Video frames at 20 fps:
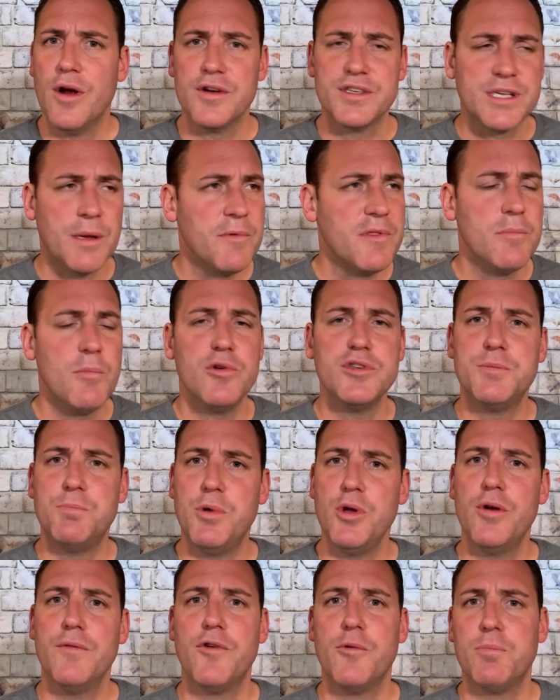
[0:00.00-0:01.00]
are some of the most
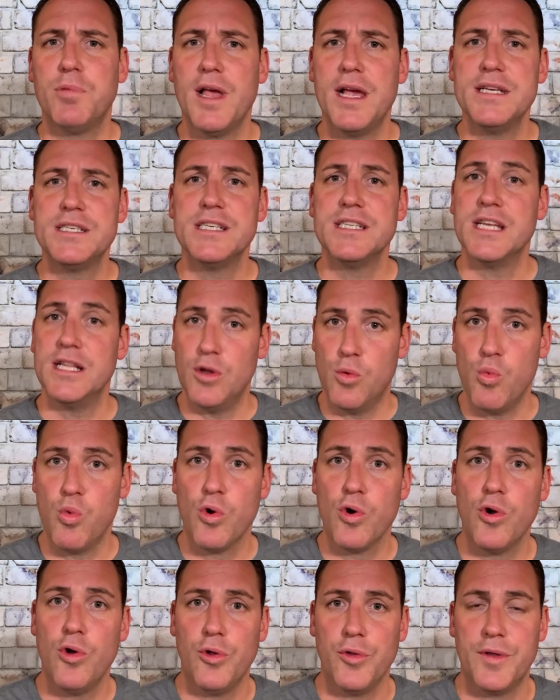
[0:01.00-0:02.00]
beautiful places in the
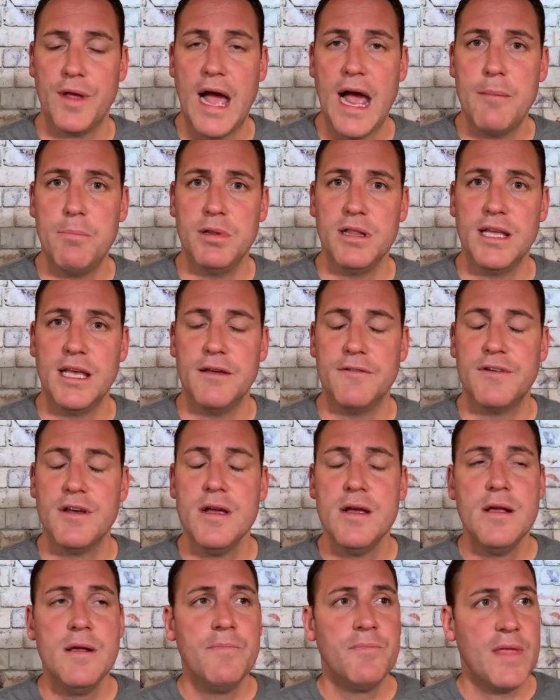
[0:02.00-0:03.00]
world, I believe.
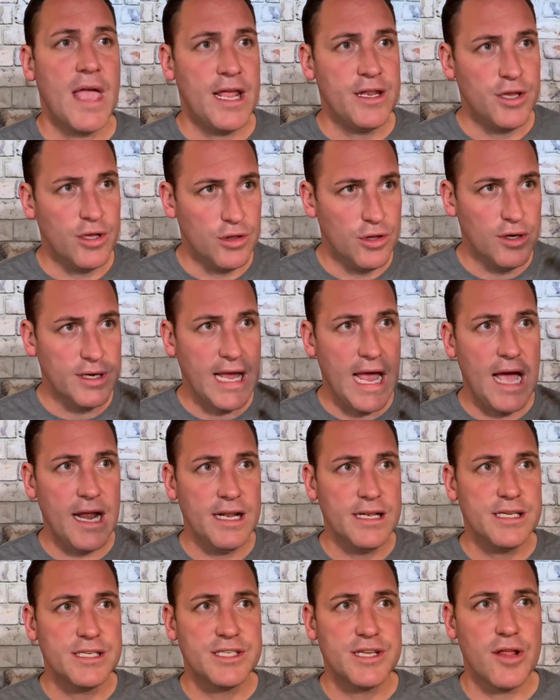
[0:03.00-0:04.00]
And you look out
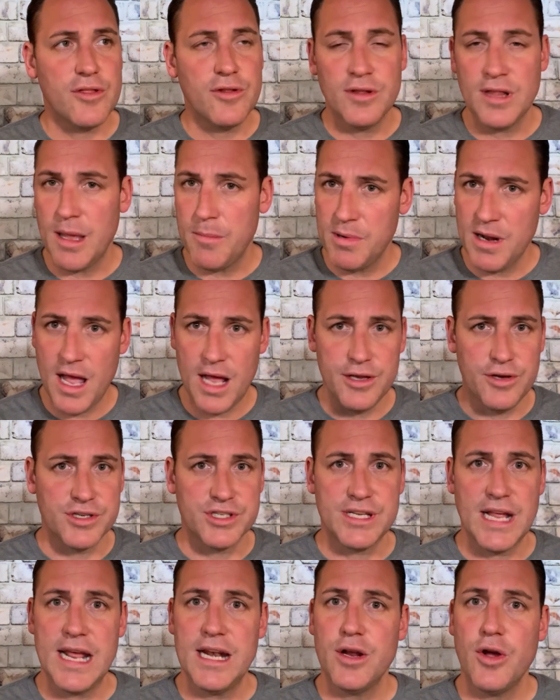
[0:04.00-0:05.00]
into southern Lebanon, you're
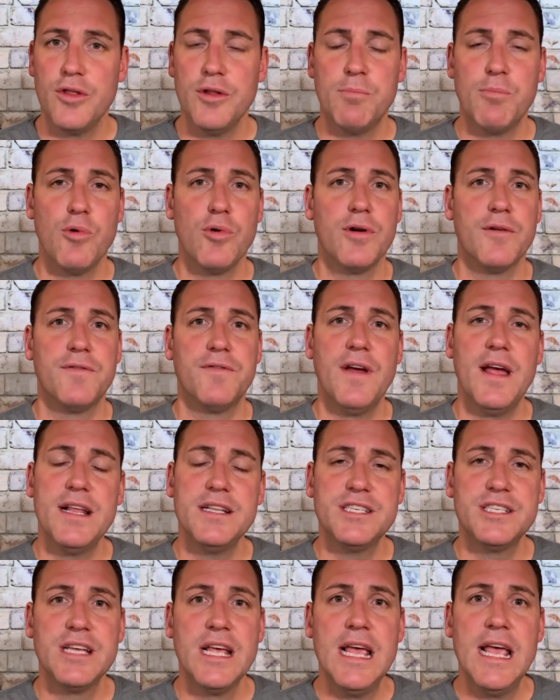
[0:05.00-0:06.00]
standing on the border
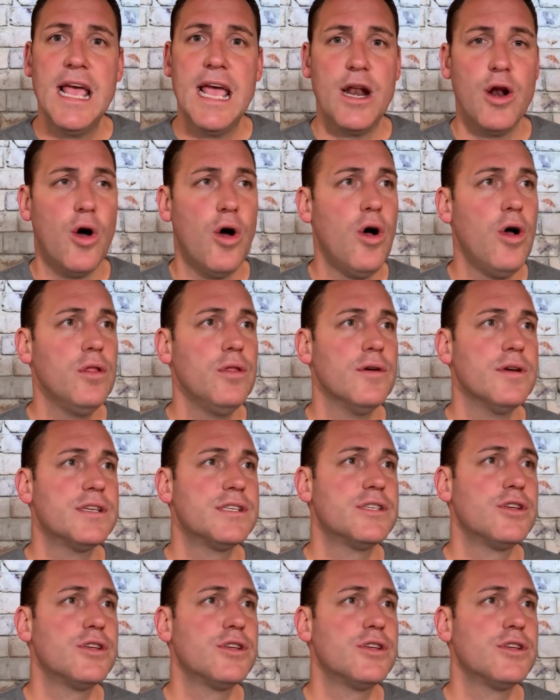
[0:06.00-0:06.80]
fence, and all looks